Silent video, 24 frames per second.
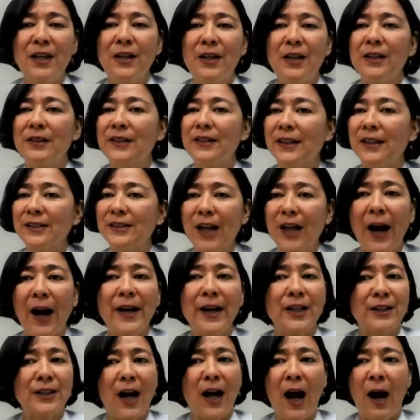The entire
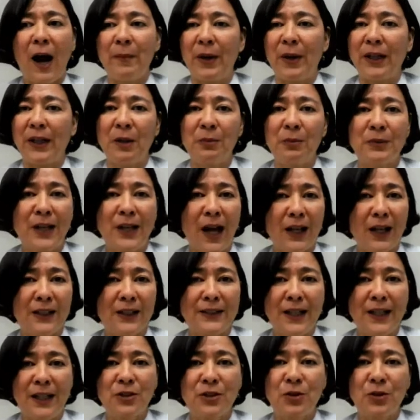time I keep telling
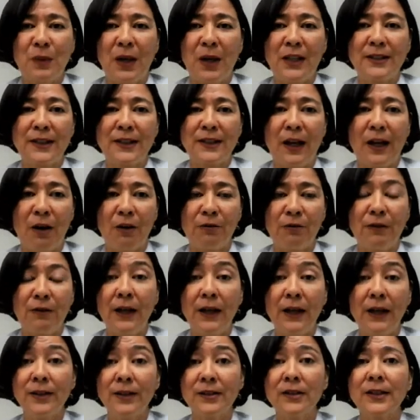that to myself.
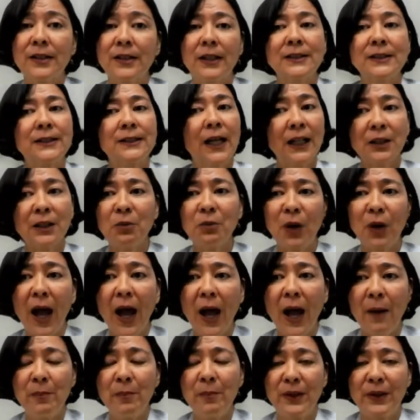And this is exactly what
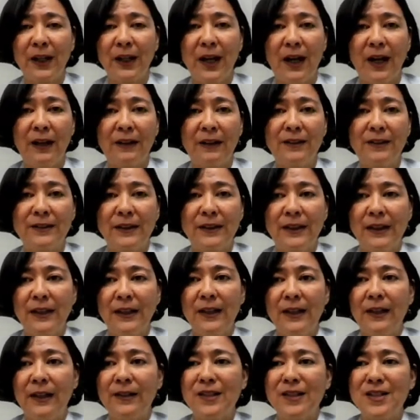happened, guys.
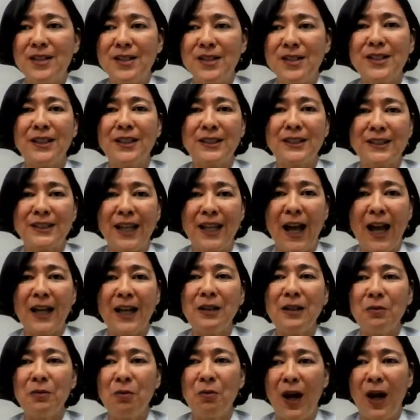This is
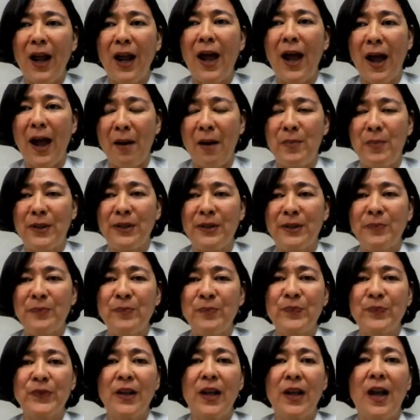exactly what happened.
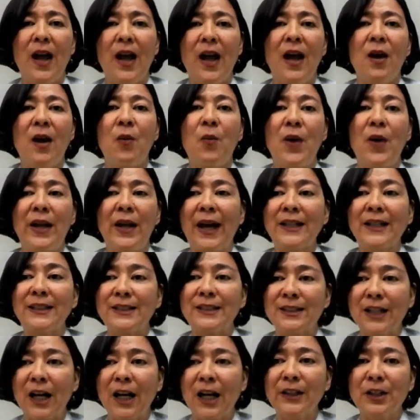When I
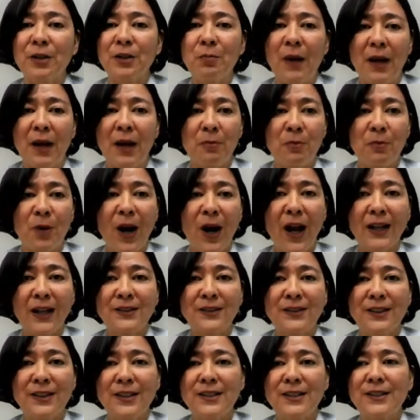started my
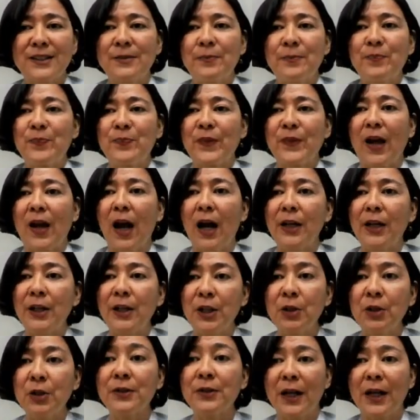practice, I
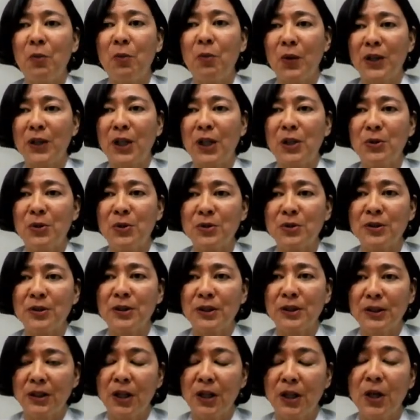knew that I want to use
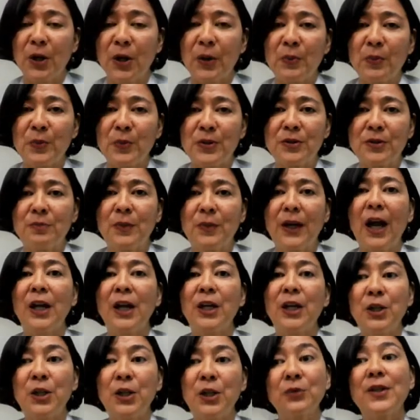herbs, but I
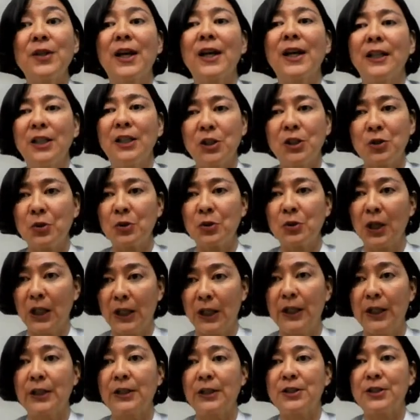knew that I need to
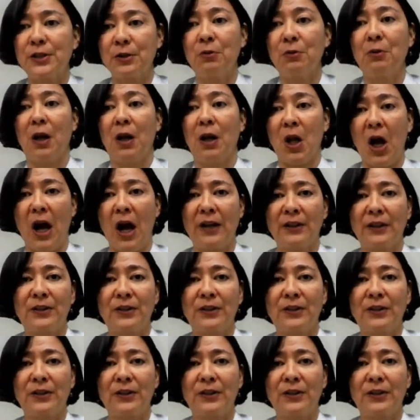learn still a lot.